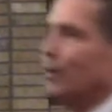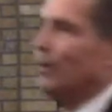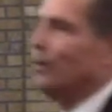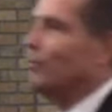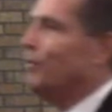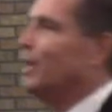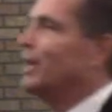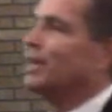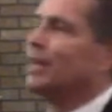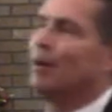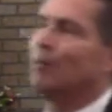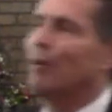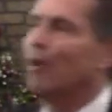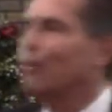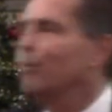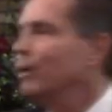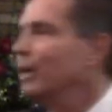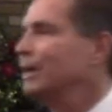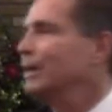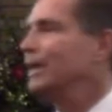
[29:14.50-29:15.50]
"Vic, come on,
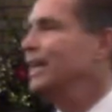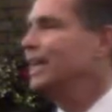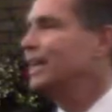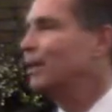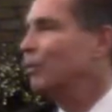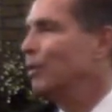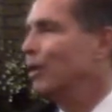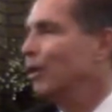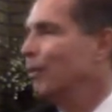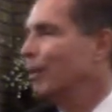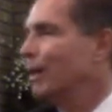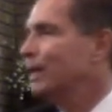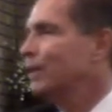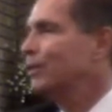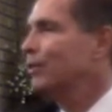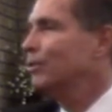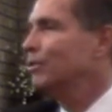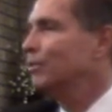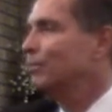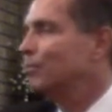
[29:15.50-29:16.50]
be a deacon. We're gonna make
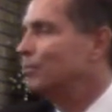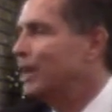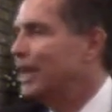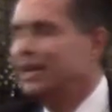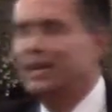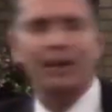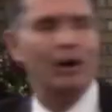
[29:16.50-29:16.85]
you a deacon